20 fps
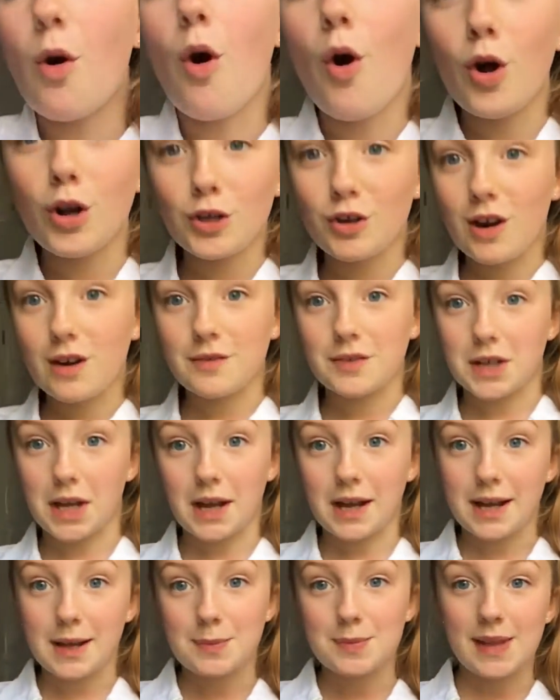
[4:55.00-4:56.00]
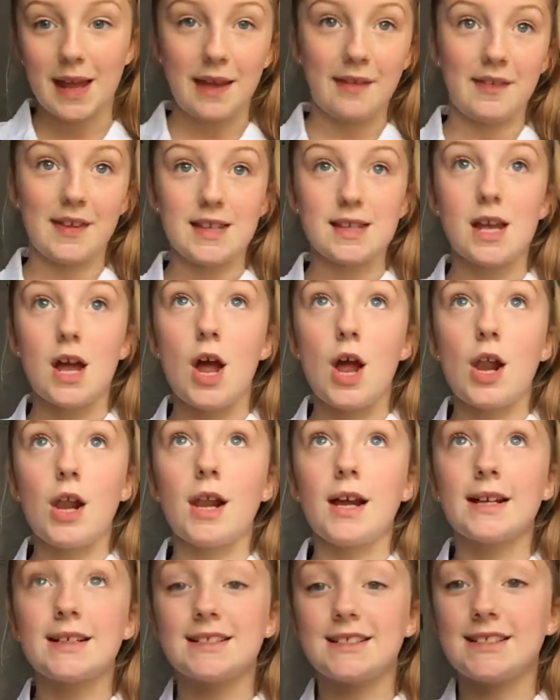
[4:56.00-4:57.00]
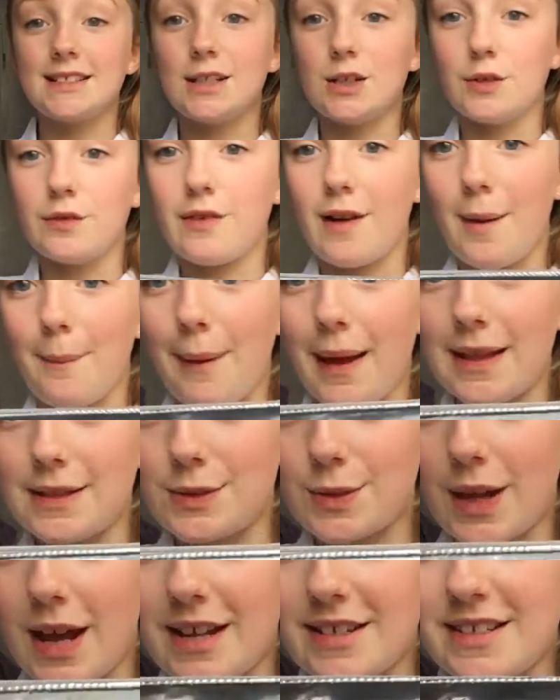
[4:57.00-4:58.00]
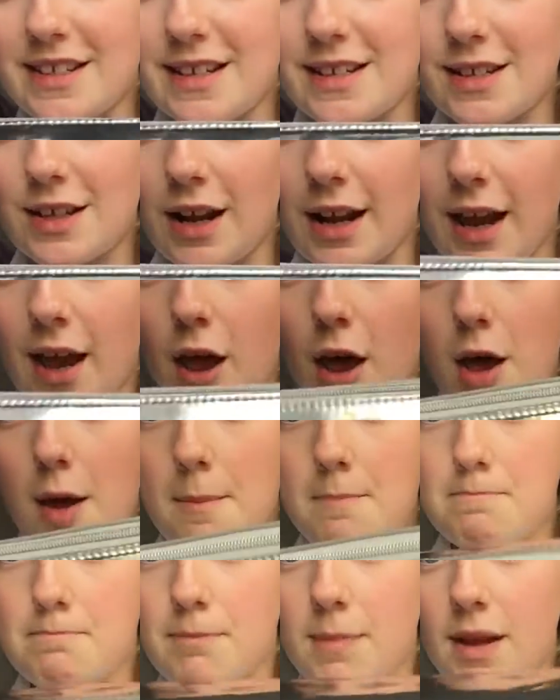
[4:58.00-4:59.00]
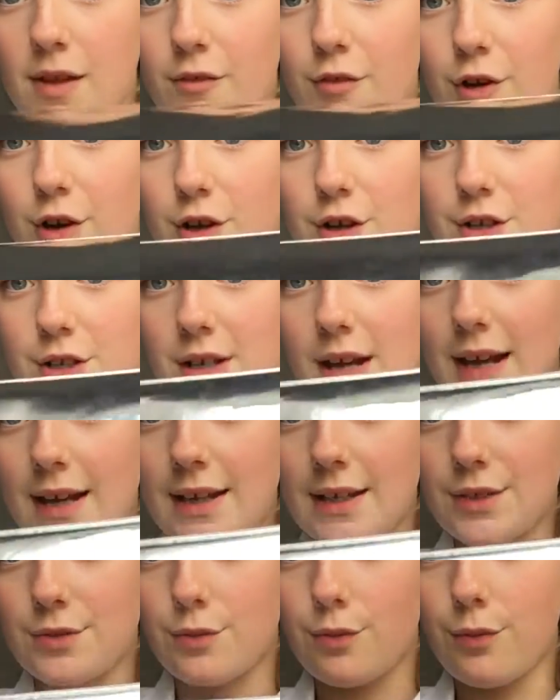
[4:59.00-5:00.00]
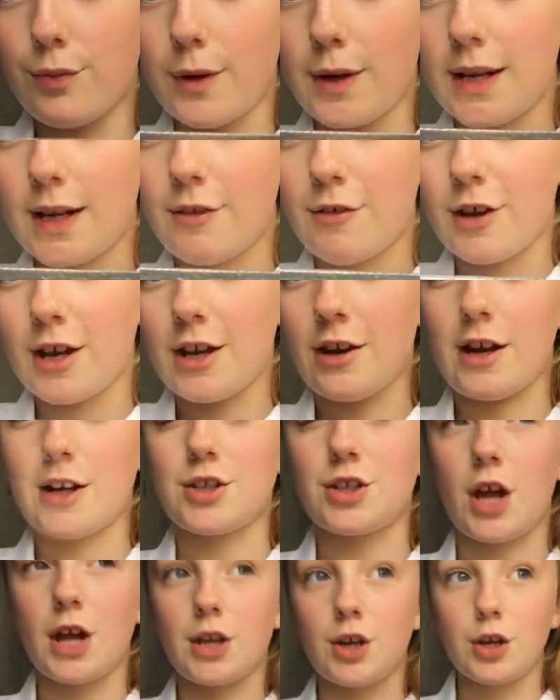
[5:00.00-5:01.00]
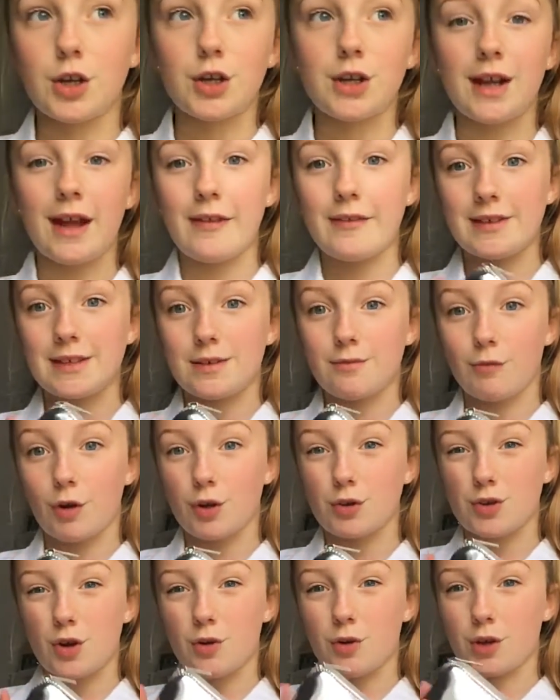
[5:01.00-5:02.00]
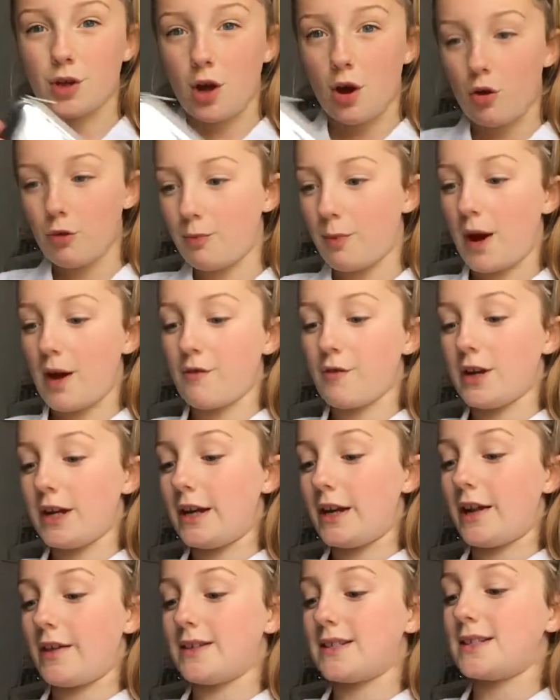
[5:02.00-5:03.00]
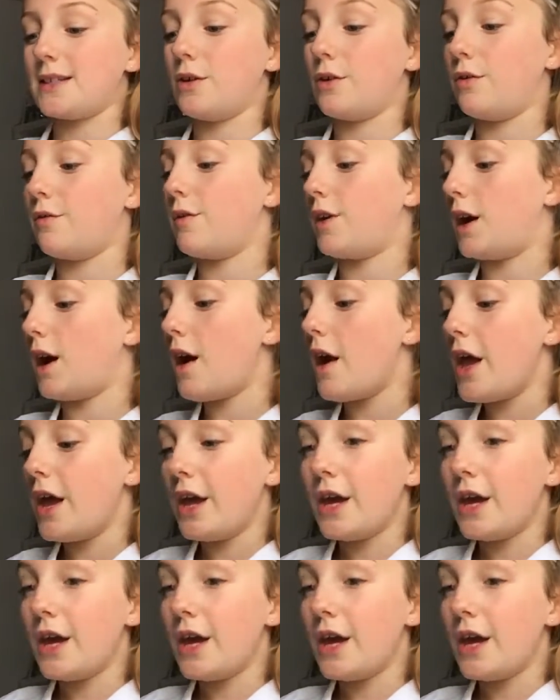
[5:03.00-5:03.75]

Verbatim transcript: not holographic, I keep saying this, like silver pencil case and it's like mirrored and it's really, really nice. I know you can get these in rose gold and gold, but I really like silver